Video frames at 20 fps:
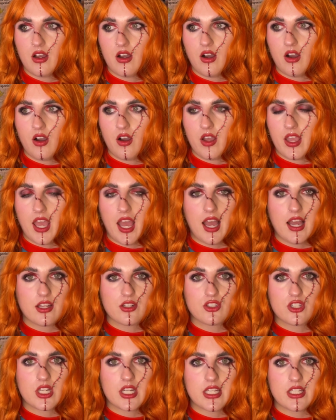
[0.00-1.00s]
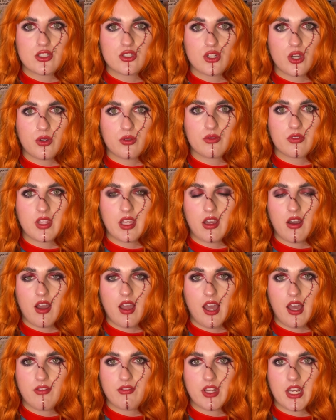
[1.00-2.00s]
I actually don't think
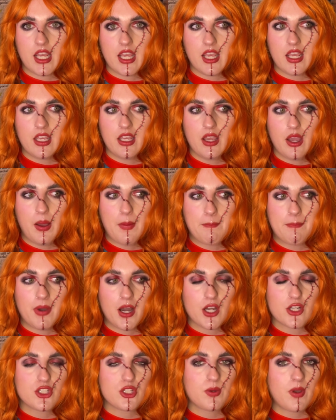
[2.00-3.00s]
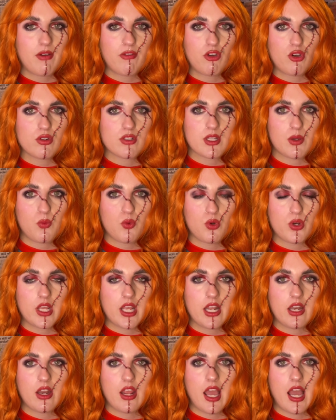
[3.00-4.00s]
I have any, but I do have a content
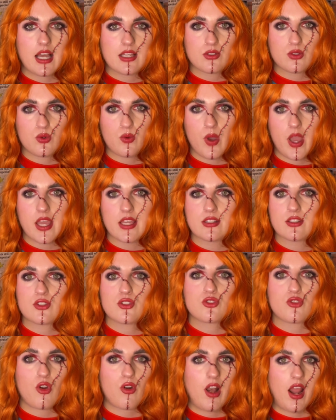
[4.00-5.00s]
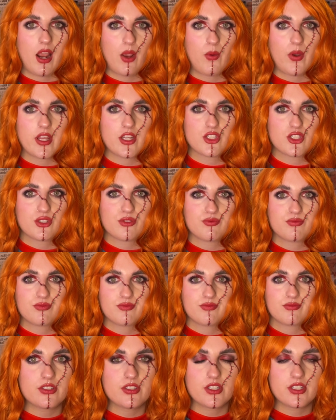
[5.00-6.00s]
warning, as always, strong language.
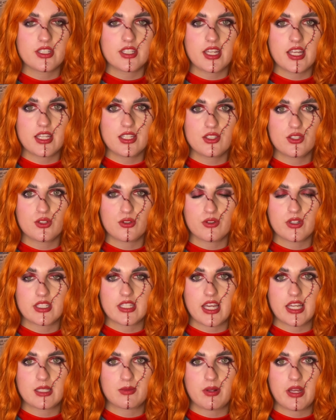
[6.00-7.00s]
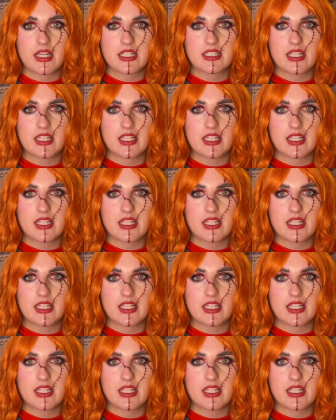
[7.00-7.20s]
So today's story takes place